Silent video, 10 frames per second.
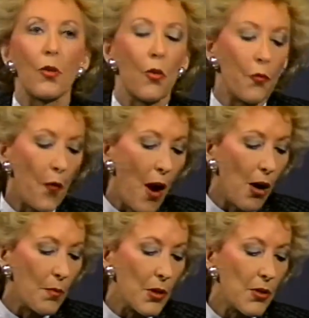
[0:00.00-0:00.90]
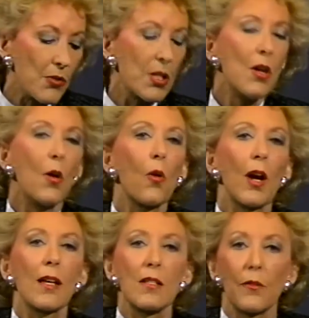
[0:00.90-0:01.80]
or farmers or
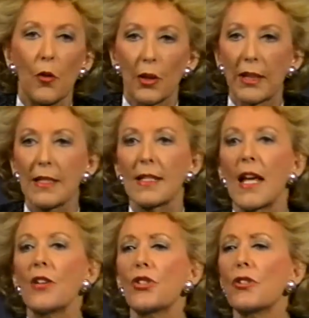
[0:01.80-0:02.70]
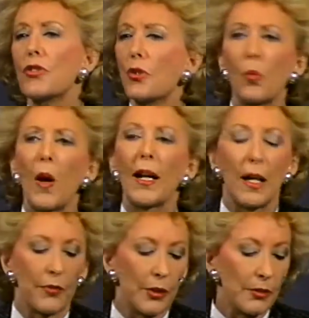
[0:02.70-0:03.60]
heads of organizations or
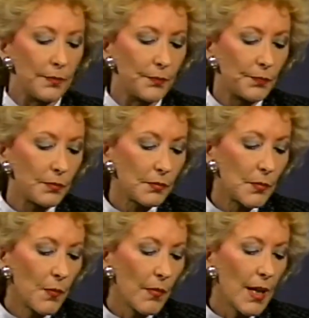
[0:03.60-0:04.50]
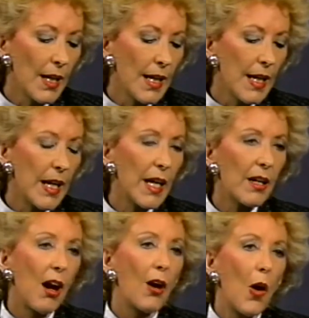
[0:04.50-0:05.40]
whatever,
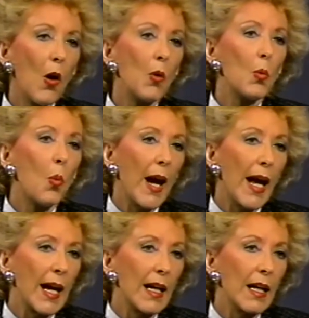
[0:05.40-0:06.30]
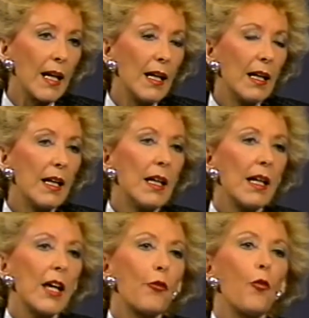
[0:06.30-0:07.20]
in our own way,
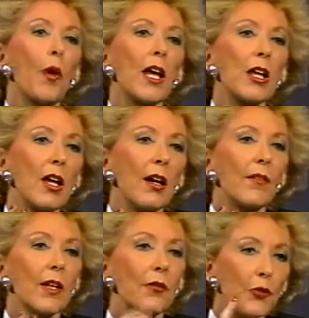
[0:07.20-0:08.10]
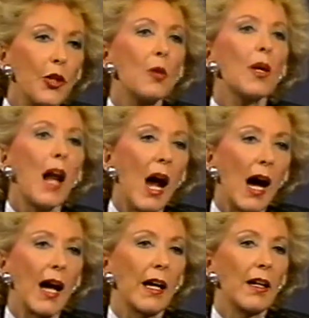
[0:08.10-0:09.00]
if you and
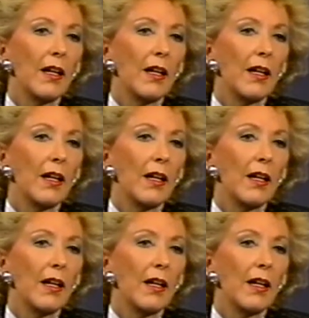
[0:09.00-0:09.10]
I